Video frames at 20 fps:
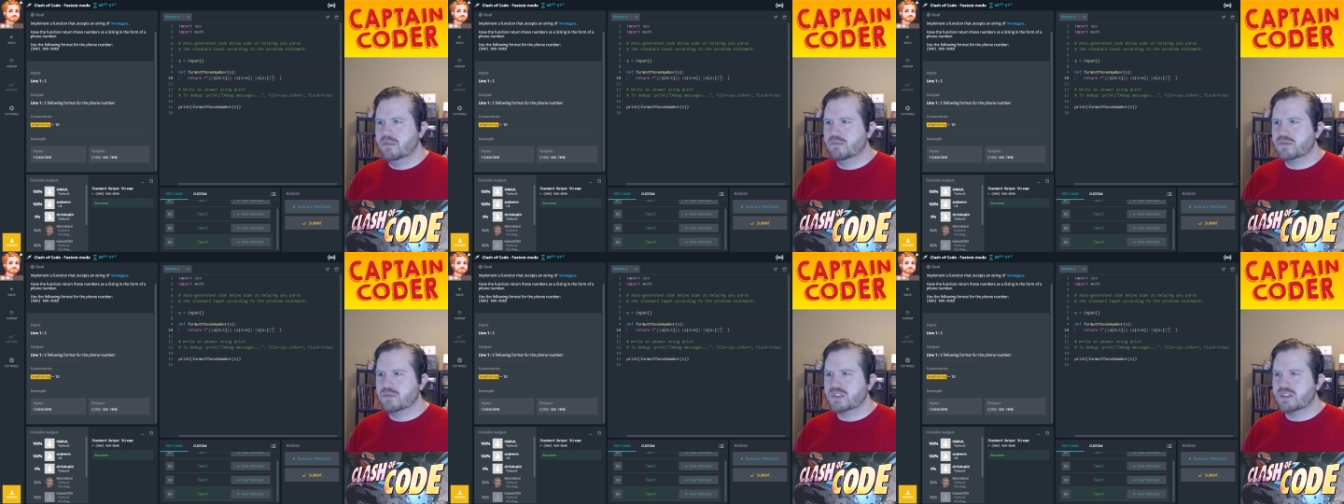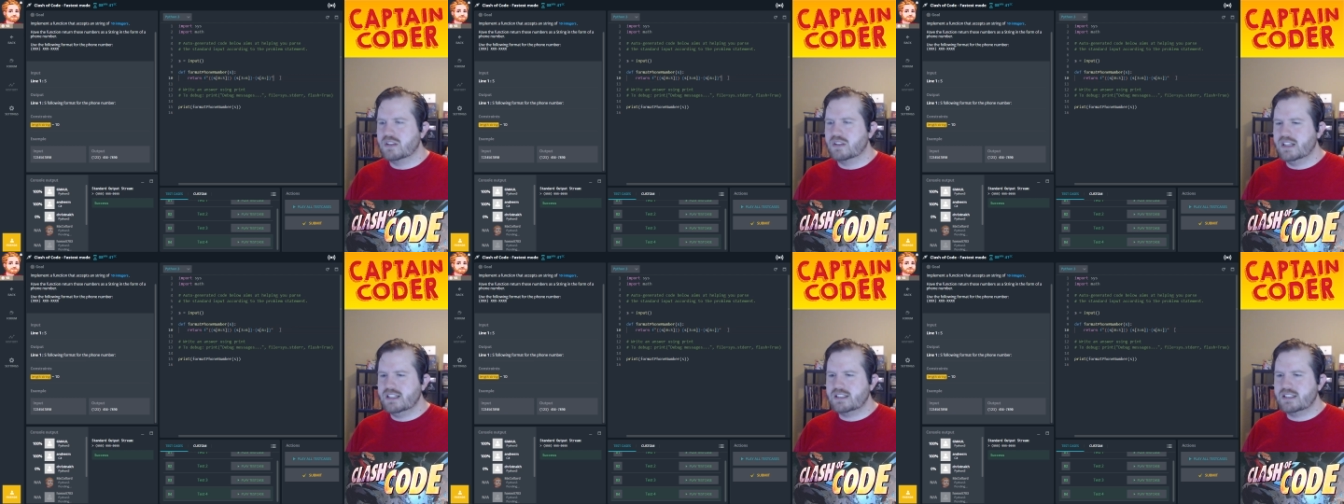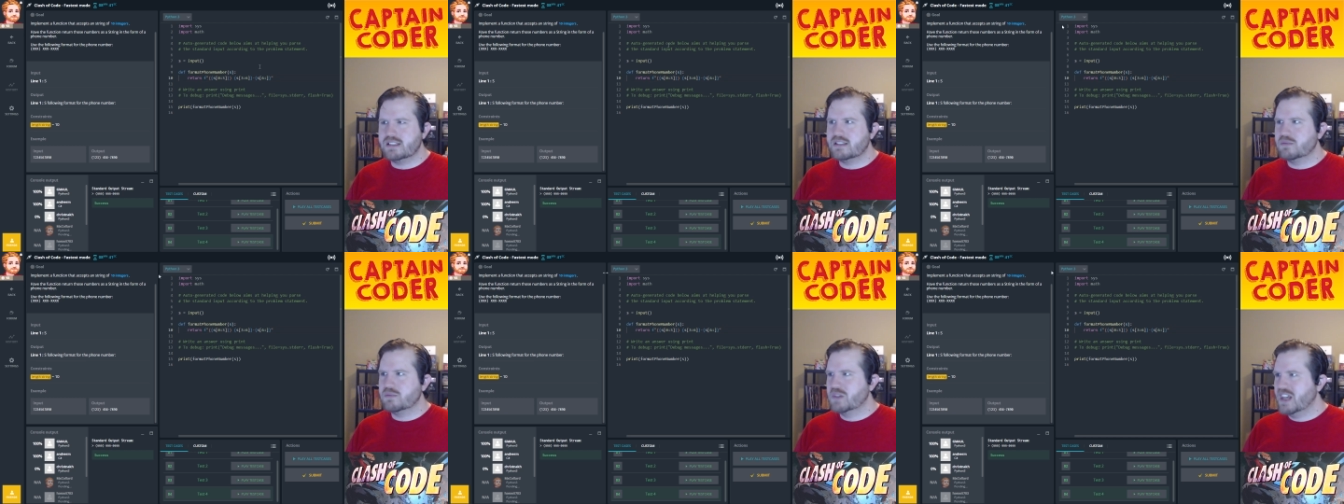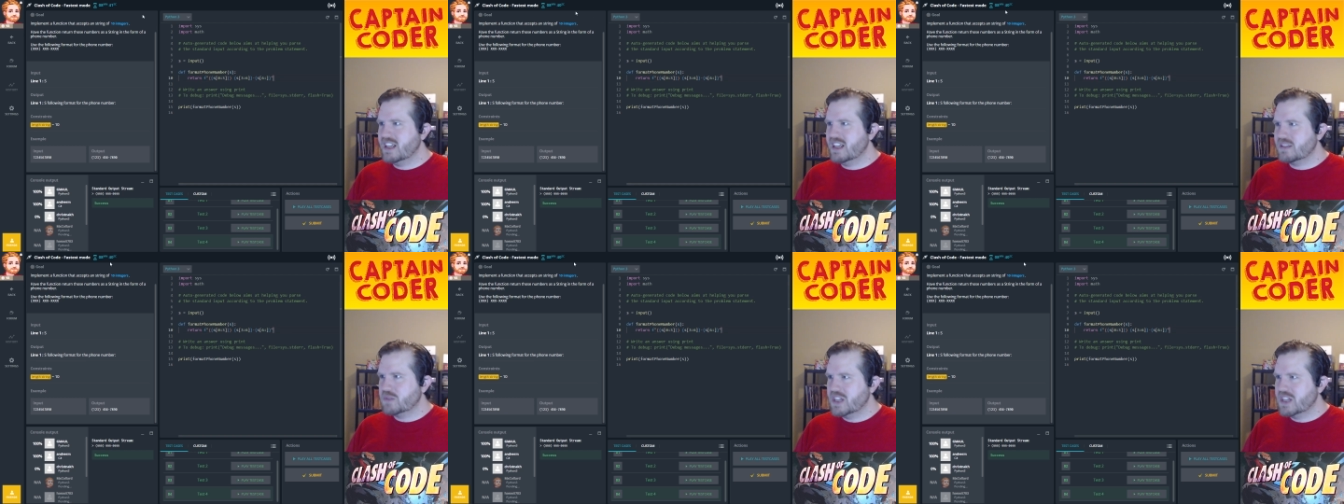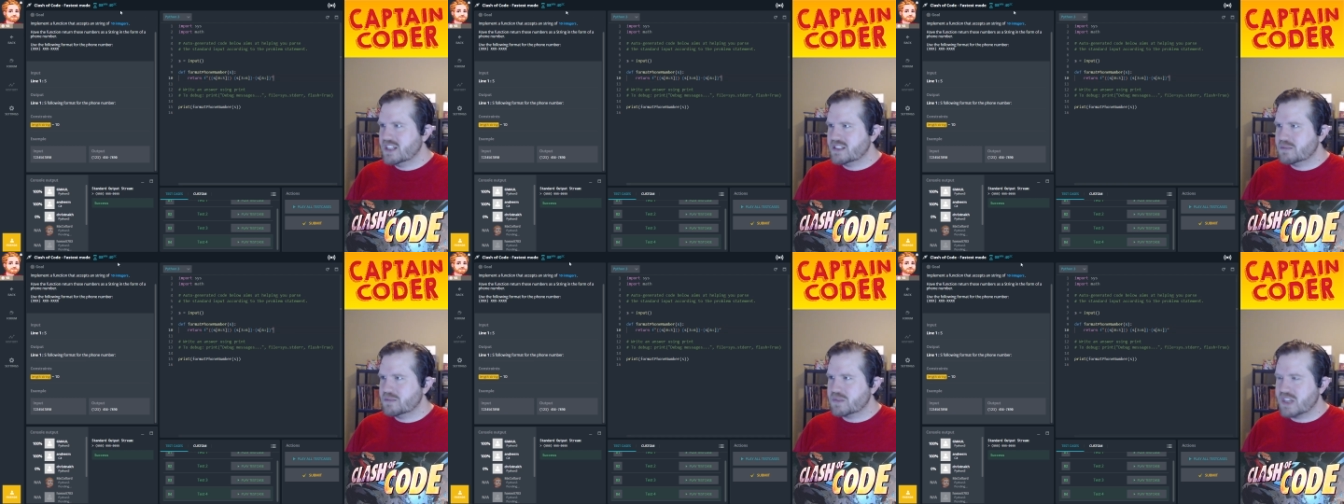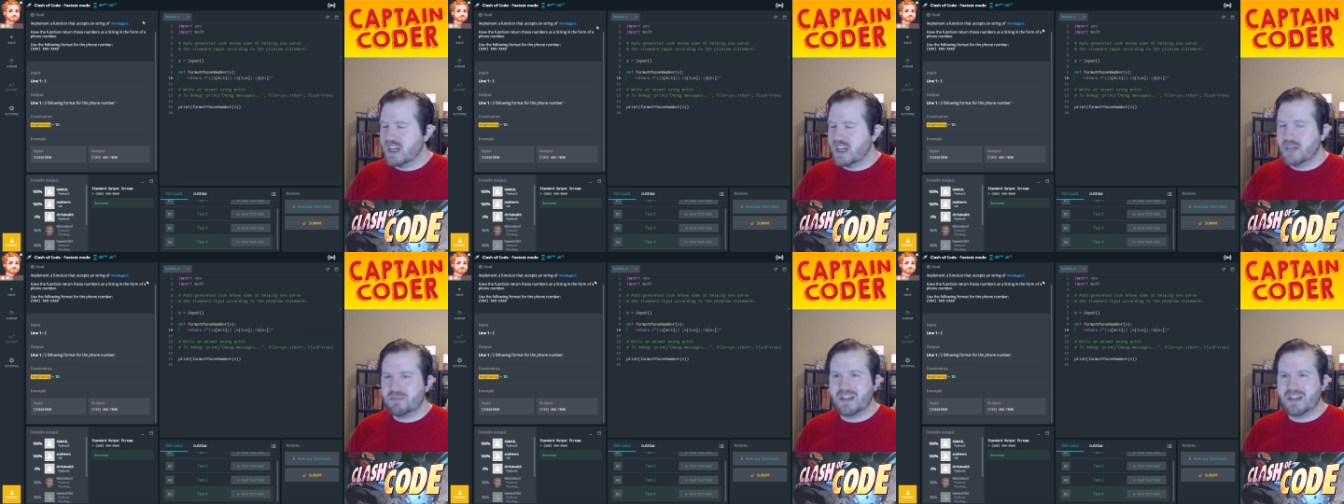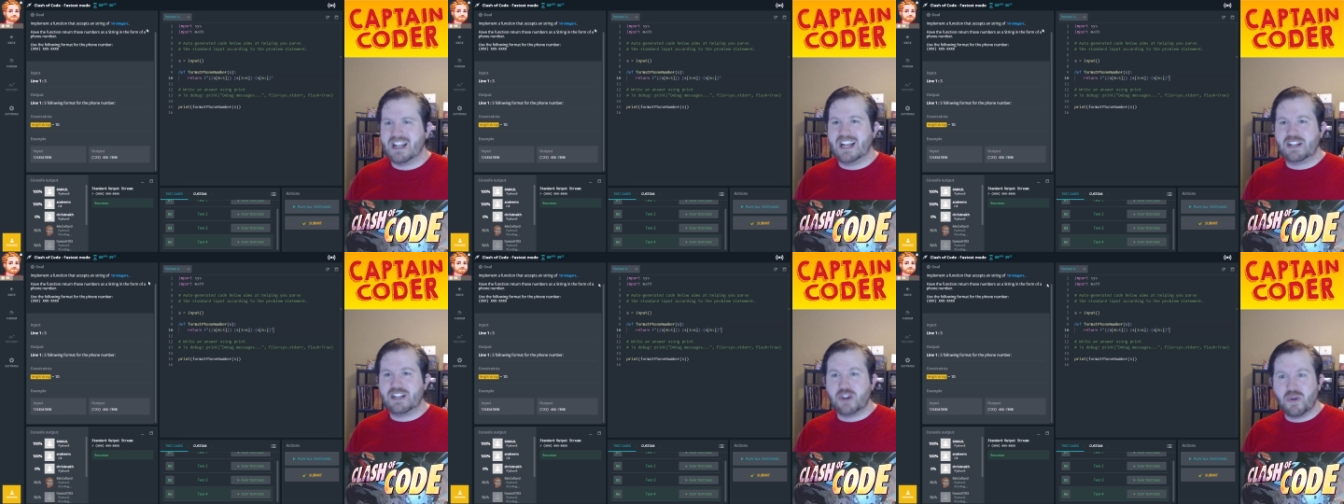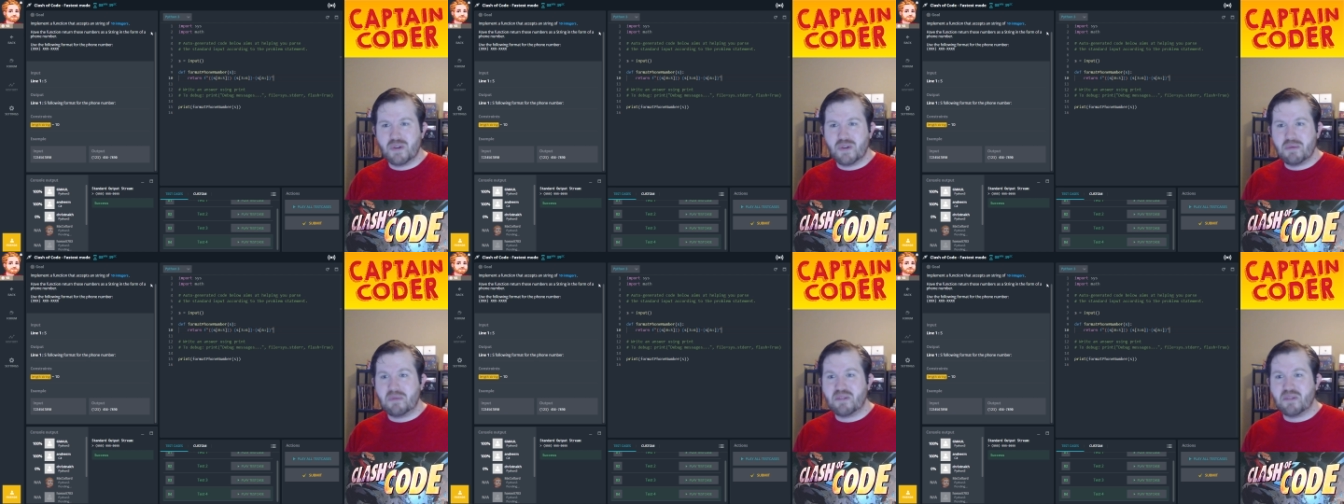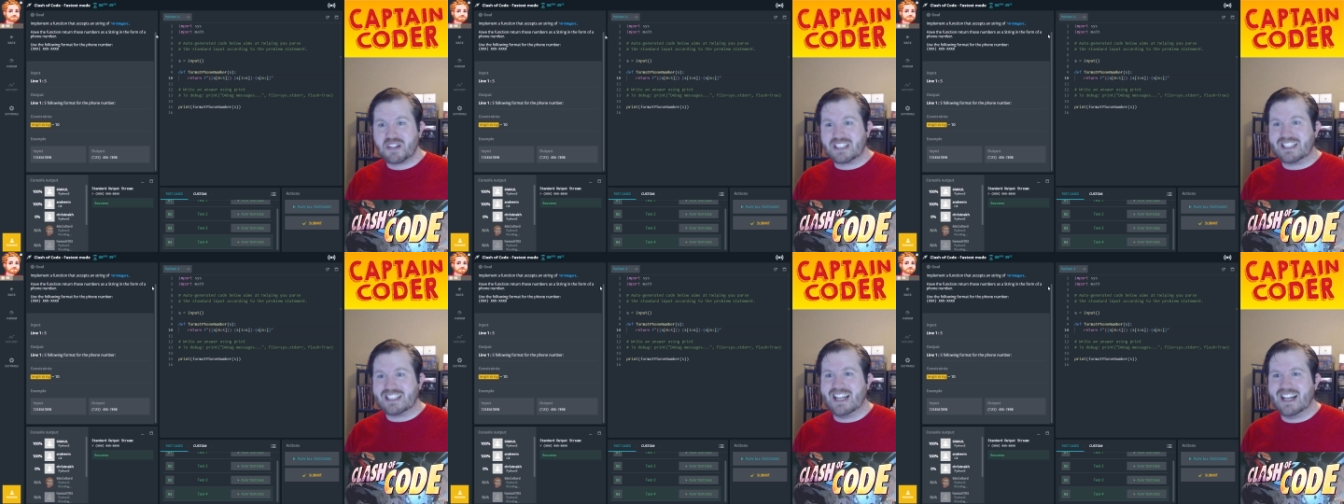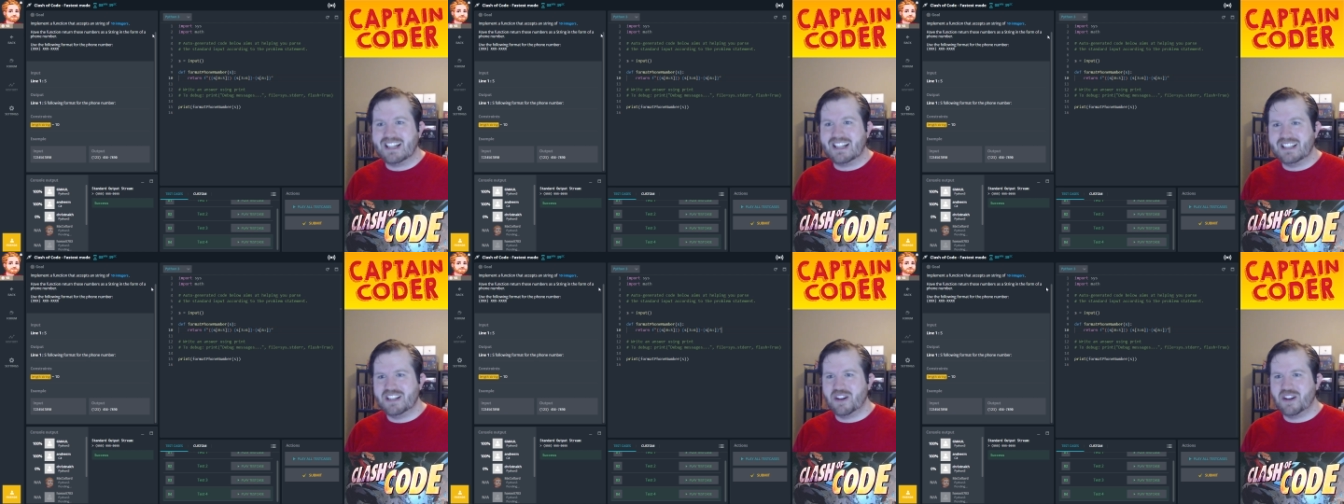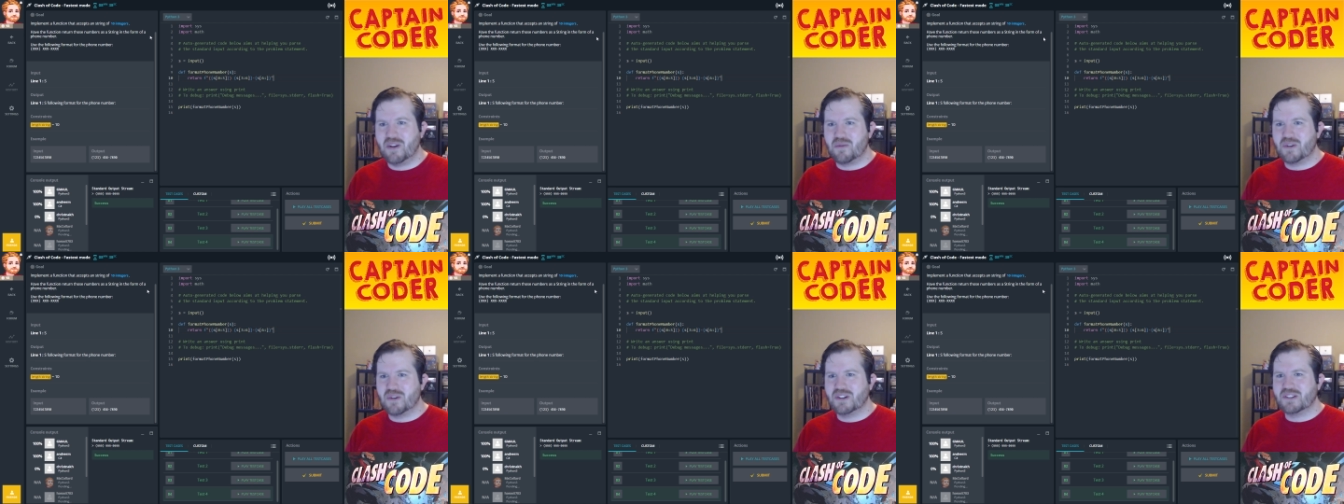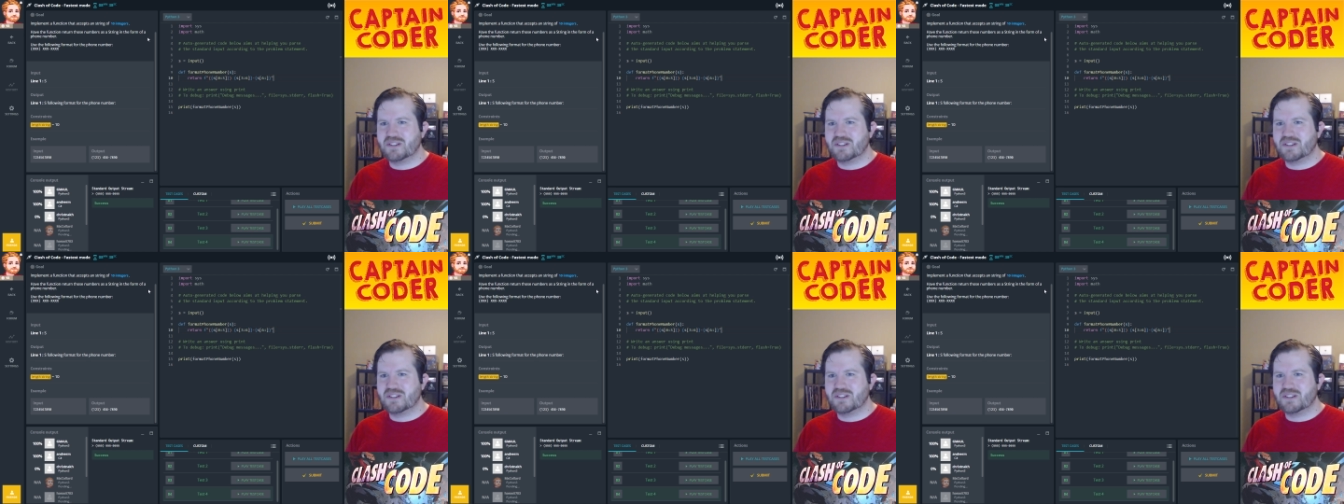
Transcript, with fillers: So let's, we got some time, and I don't remember exactly how it works.